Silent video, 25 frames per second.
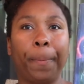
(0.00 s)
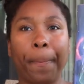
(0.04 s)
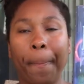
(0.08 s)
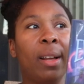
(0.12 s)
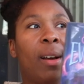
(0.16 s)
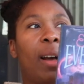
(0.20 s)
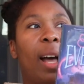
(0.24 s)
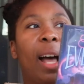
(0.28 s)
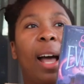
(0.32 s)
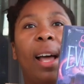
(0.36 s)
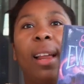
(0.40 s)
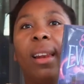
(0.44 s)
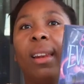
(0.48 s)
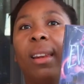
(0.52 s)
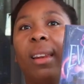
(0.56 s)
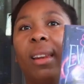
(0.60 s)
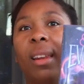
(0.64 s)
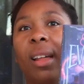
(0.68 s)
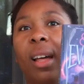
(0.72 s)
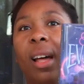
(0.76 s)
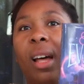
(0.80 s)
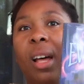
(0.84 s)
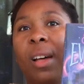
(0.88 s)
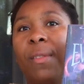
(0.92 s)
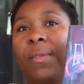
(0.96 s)
now i
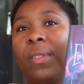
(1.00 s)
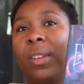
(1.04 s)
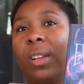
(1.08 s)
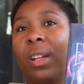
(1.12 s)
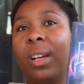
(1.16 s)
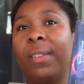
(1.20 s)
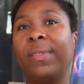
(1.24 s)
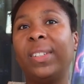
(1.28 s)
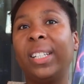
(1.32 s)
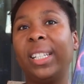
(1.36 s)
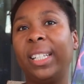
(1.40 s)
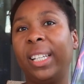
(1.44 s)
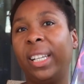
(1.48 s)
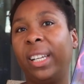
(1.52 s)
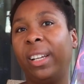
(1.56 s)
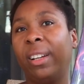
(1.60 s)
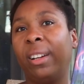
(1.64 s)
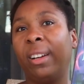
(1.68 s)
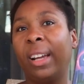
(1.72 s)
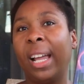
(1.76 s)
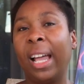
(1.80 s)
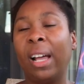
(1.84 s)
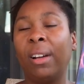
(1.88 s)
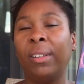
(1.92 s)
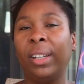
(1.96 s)
love loved in
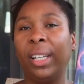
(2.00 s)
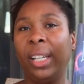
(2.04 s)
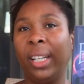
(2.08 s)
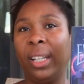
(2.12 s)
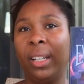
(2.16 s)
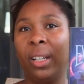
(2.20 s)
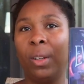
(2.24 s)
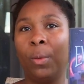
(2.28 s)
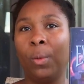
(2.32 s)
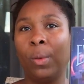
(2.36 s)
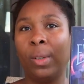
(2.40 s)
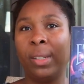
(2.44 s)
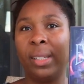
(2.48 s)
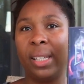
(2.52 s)
here how eden